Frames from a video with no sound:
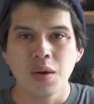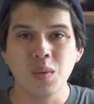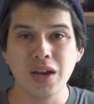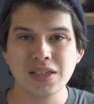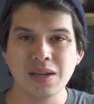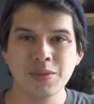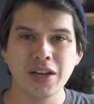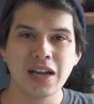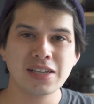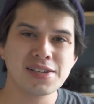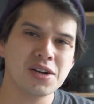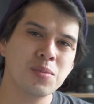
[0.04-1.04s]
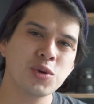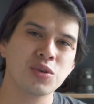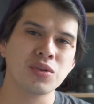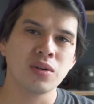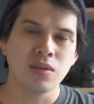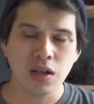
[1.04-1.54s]
What is up, you guys? I hope you're
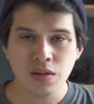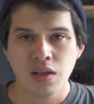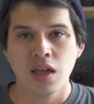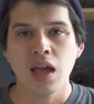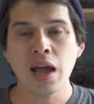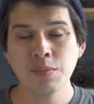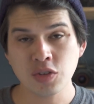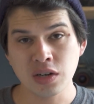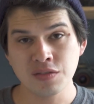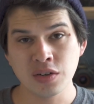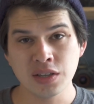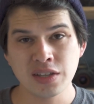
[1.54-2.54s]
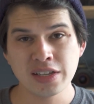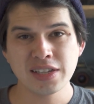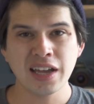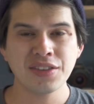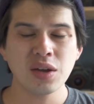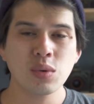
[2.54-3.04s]
all doing well. I'm Tone Fuentes,
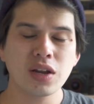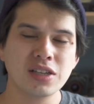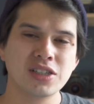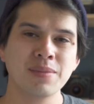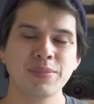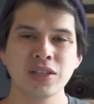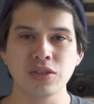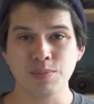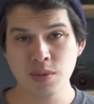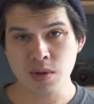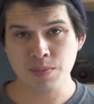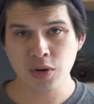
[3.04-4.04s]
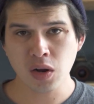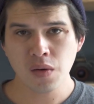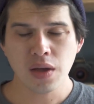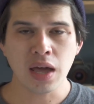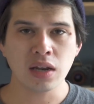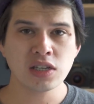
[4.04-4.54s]
and today we're going to jump into Premiere
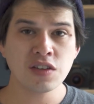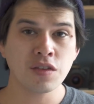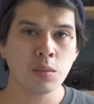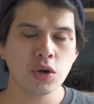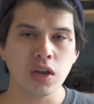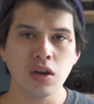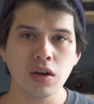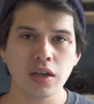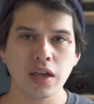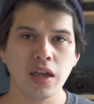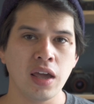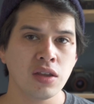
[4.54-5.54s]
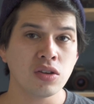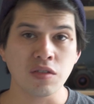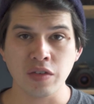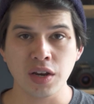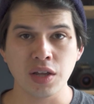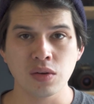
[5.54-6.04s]
Pro and achieve a moody look in your
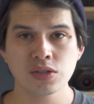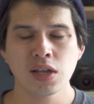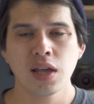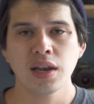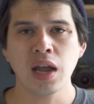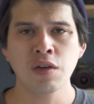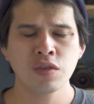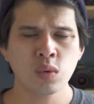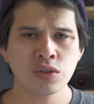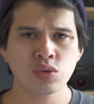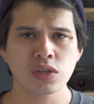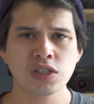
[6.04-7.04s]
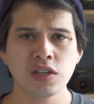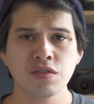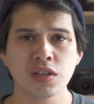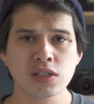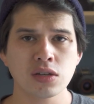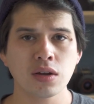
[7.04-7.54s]
videos. Now, if you want to
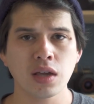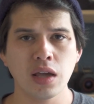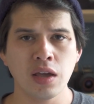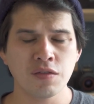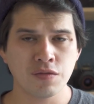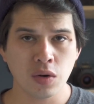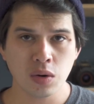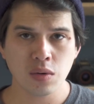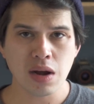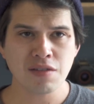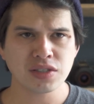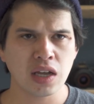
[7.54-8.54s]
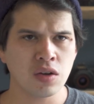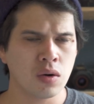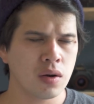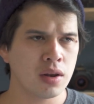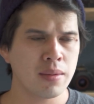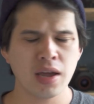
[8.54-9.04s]
achieve this look in photographs, I
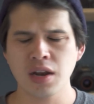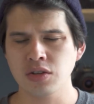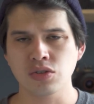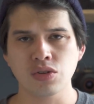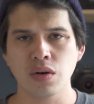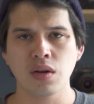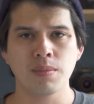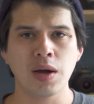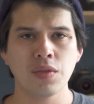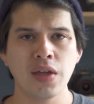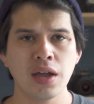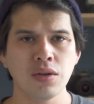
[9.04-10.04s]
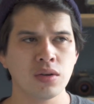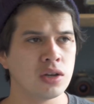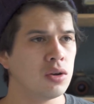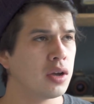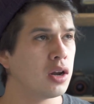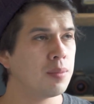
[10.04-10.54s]
already made a tutorial about that. You
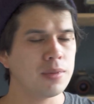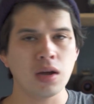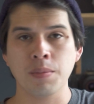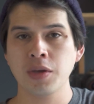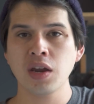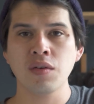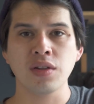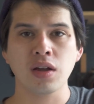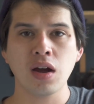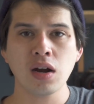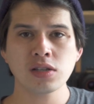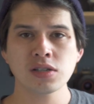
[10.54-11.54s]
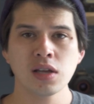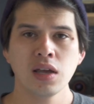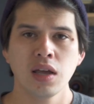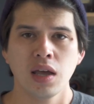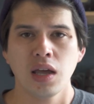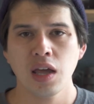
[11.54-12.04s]
can look it up up here in the cards
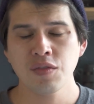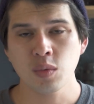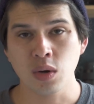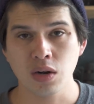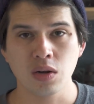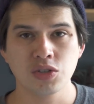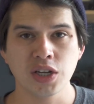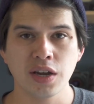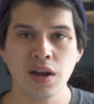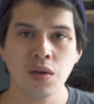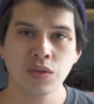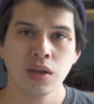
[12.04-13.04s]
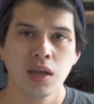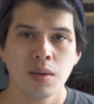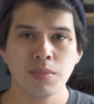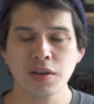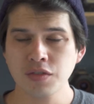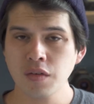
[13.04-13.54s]
if you want to go check it out.
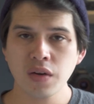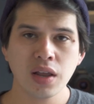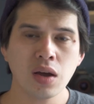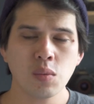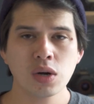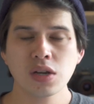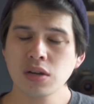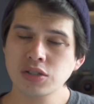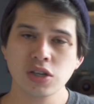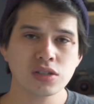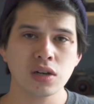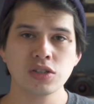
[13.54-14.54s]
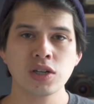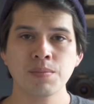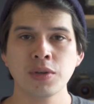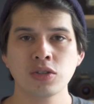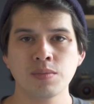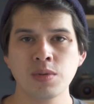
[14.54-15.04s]
But for video, we're just going to
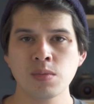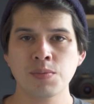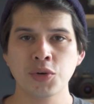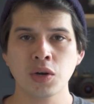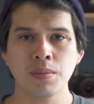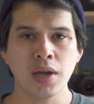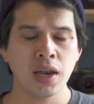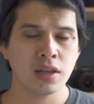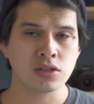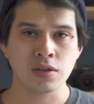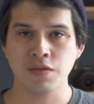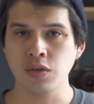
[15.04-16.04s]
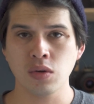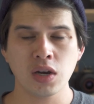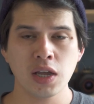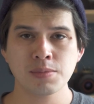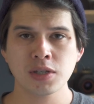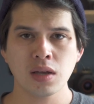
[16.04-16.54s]
jump into Premiere Pro, edit a few
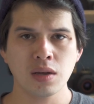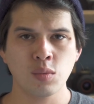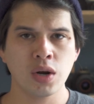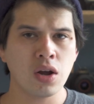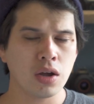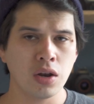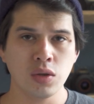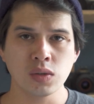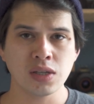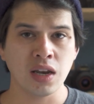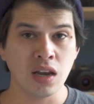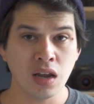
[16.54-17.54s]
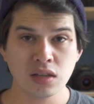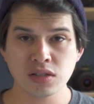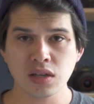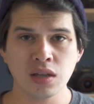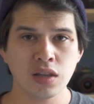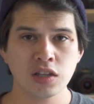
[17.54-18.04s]
clips. We're not going to use any
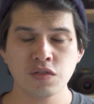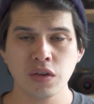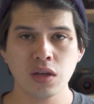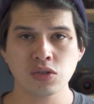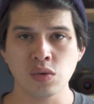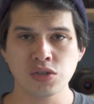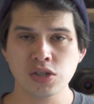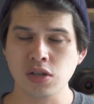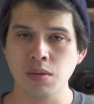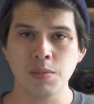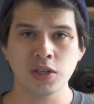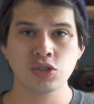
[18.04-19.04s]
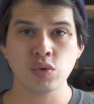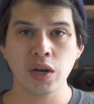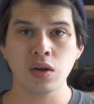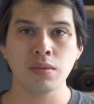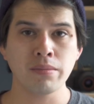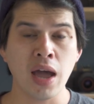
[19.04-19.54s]
LUTs in this video, so we're just going to be
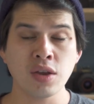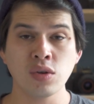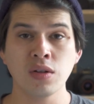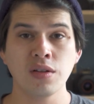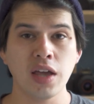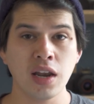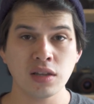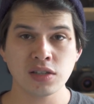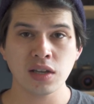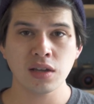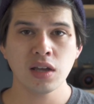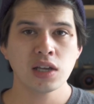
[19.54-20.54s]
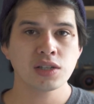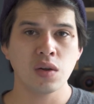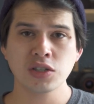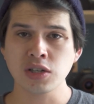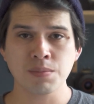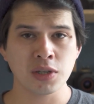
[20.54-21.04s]
straight on manual editing. So
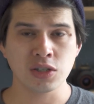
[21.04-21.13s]
let's jump